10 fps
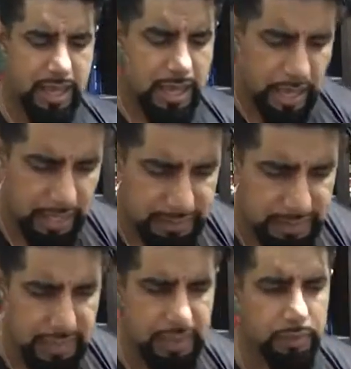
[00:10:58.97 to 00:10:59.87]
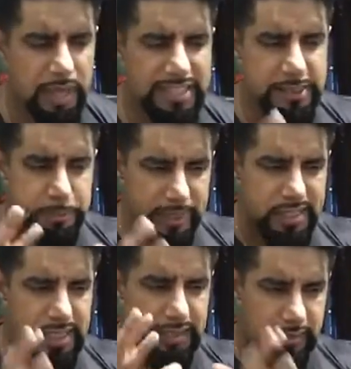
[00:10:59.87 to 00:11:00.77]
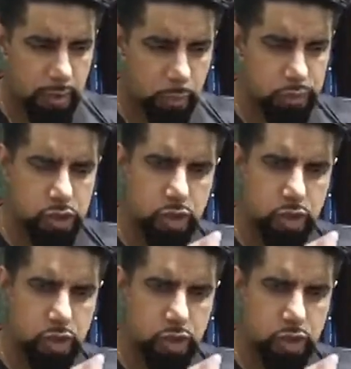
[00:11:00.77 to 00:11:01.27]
and especially those to do